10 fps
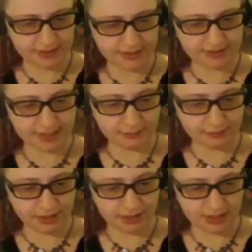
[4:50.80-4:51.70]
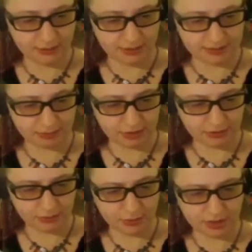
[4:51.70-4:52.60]
Tell me, he
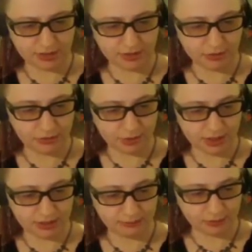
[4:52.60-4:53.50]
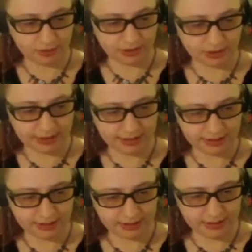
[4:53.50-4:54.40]
whispered, what our new queendom will look like.
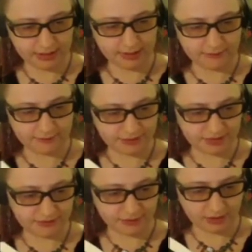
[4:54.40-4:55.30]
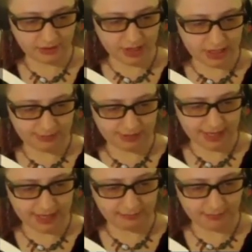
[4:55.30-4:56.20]
First of all, I
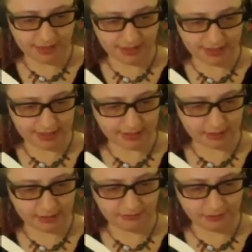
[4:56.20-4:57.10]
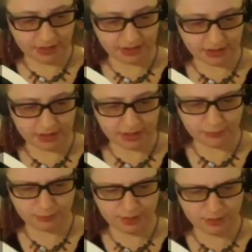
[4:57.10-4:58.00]
began, picking at a clump of gray dirt, it
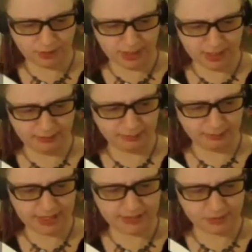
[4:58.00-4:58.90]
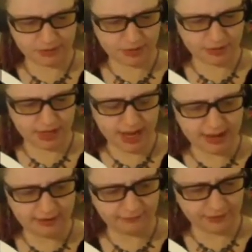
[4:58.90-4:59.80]
will be green. Plants will grow in
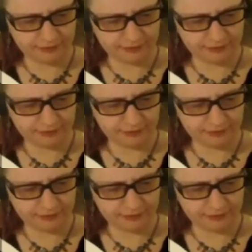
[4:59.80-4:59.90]
every